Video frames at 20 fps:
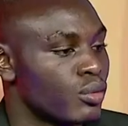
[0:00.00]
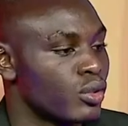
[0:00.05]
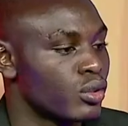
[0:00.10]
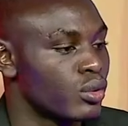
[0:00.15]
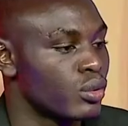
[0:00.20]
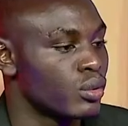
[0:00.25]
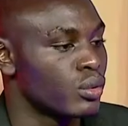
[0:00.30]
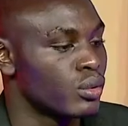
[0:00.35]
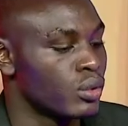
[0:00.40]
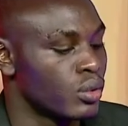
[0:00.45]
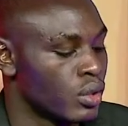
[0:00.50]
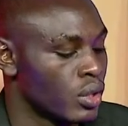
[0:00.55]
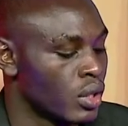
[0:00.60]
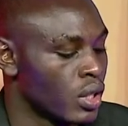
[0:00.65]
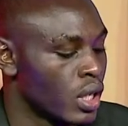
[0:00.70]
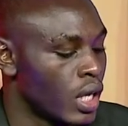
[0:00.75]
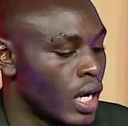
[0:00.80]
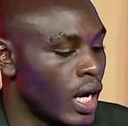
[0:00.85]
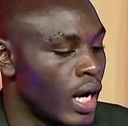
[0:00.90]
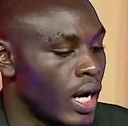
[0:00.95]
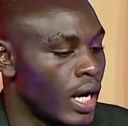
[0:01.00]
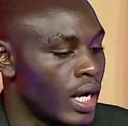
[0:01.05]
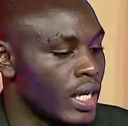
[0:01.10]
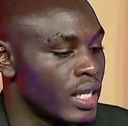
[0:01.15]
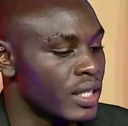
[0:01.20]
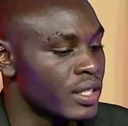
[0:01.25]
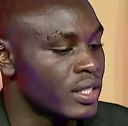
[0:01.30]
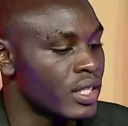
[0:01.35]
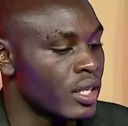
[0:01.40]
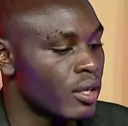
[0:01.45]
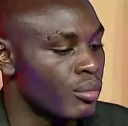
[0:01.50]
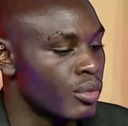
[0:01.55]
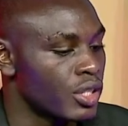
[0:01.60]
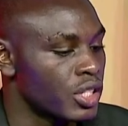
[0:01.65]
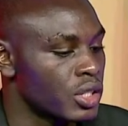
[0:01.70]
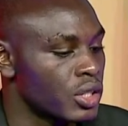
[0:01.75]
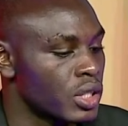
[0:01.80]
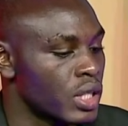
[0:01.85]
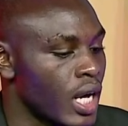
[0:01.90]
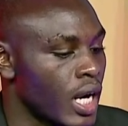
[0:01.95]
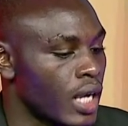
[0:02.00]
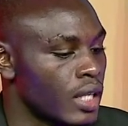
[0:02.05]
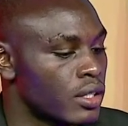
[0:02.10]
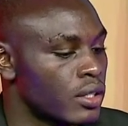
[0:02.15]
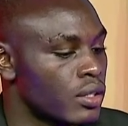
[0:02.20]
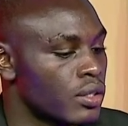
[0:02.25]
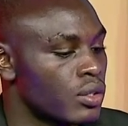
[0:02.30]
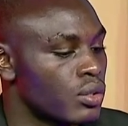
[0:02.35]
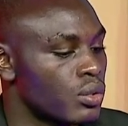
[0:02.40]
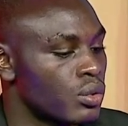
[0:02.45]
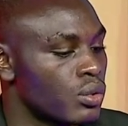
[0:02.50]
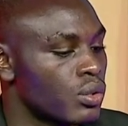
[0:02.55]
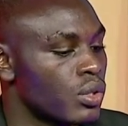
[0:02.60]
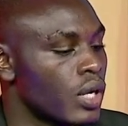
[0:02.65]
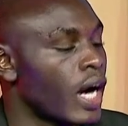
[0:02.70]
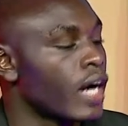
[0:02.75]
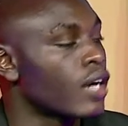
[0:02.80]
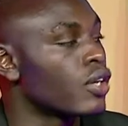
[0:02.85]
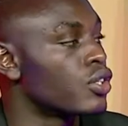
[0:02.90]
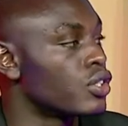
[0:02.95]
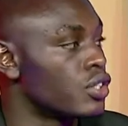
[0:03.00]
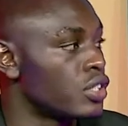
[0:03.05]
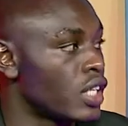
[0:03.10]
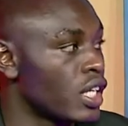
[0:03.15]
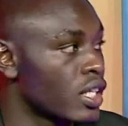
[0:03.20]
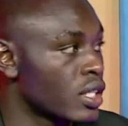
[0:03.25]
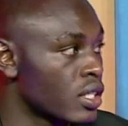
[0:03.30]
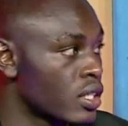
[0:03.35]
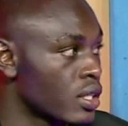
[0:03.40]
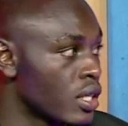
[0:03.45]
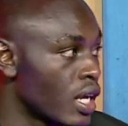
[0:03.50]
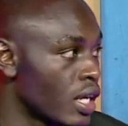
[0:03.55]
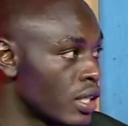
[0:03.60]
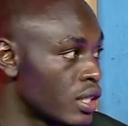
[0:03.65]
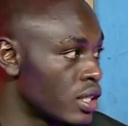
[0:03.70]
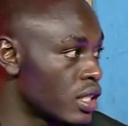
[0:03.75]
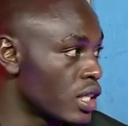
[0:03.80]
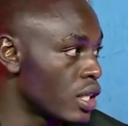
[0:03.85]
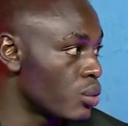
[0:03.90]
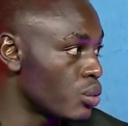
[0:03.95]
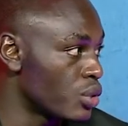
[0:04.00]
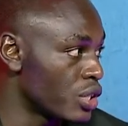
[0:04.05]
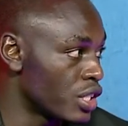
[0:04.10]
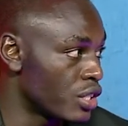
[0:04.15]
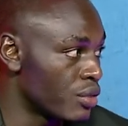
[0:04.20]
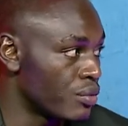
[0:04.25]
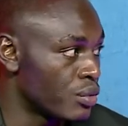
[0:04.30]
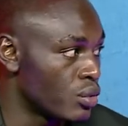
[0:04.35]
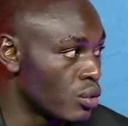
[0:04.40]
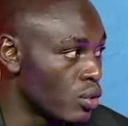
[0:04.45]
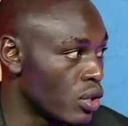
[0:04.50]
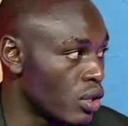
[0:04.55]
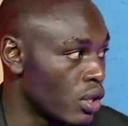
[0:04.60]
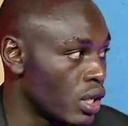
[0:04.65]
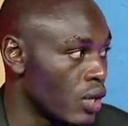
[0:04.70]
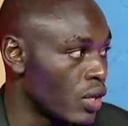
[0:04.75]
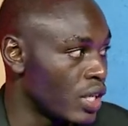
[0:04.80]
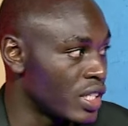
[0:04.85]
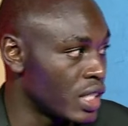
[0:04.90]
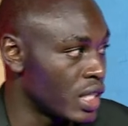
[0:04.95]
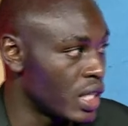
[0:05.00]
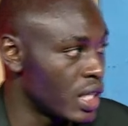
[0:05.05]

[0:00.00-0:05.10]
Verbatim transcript: able to uh, establish that through a contract that uh, we give to all our